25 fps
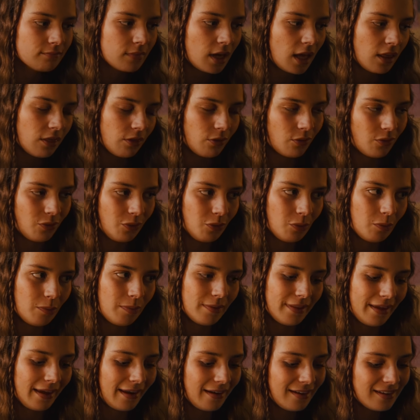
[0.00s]
I thought you were
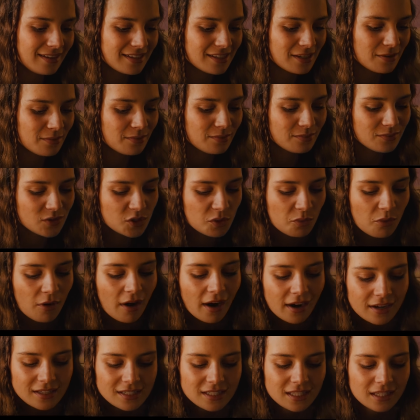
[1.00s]
planning some
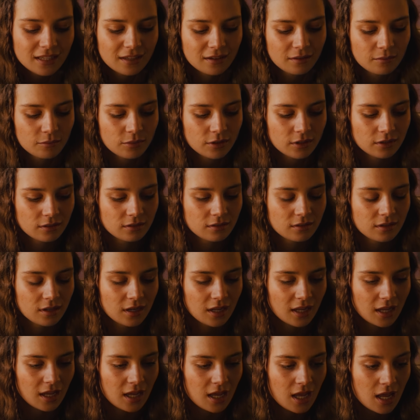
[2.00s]
surprise thing, but
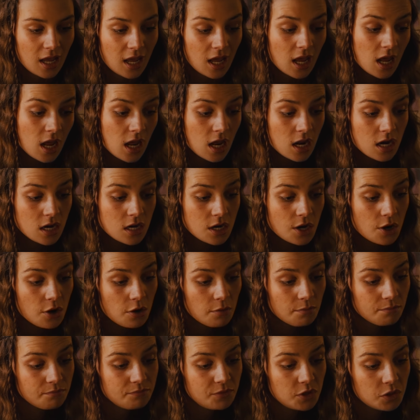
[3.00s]

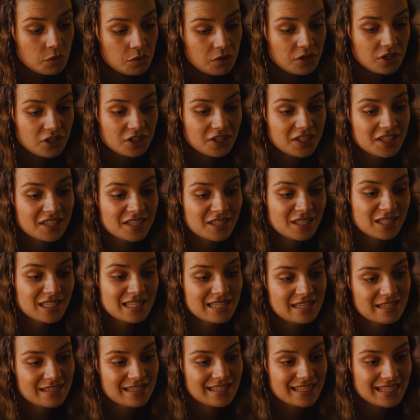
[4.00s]
nope, you were just
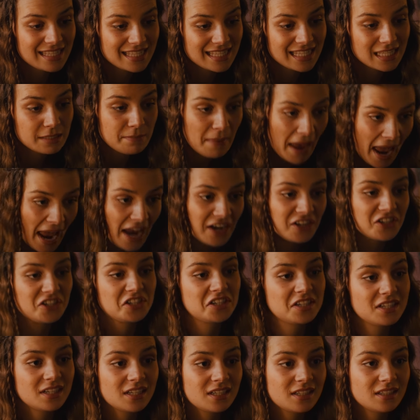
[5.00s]

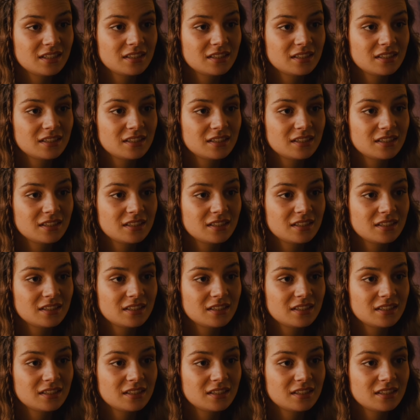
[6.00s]
smashed.